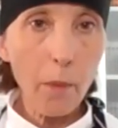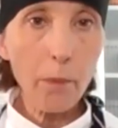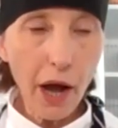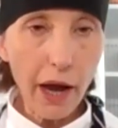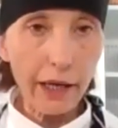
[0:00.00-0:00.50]

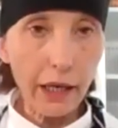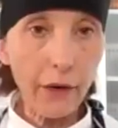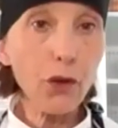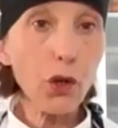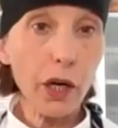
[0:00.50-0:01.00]
But
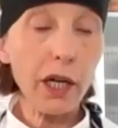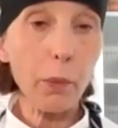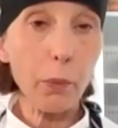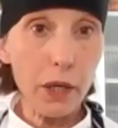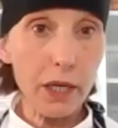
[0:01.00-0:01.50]
if you're going to
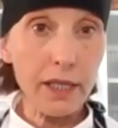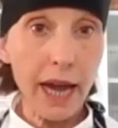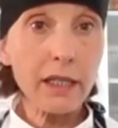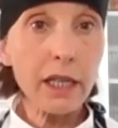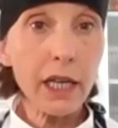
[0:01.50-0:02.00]

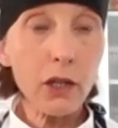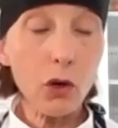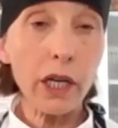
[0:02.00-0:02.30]
present it